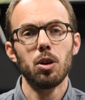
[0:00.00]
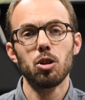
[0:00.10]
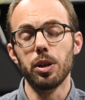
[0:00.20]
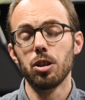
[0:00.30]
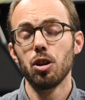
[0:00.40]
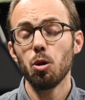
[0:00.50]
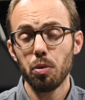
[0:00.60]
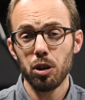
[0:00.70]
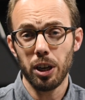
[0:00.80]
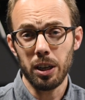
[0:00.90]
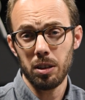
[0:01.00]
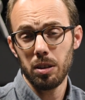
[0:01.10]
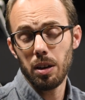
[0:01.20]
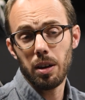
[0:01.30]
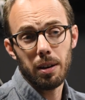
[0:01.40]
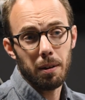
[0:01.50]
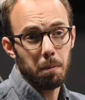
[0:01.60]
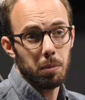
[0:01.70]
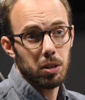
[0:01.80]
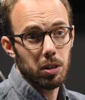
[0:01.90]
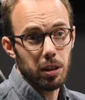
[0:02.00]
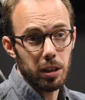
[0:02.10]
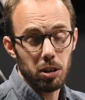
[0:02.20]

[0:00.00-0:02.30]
So in this new project, it's an